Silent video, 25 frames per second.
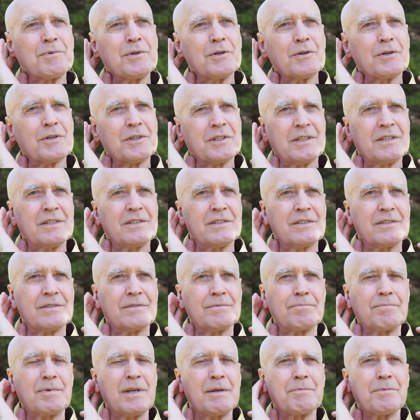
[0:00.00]

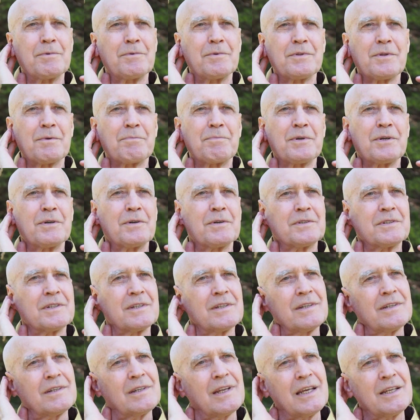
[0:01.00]
Puritans, people with the
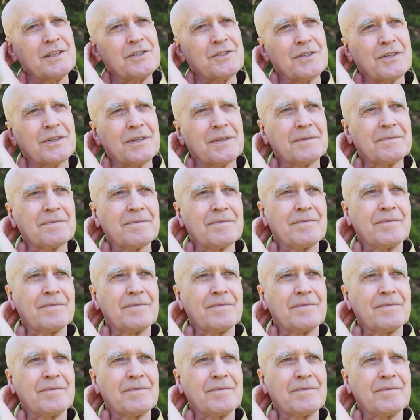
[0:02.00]
Puritan nature.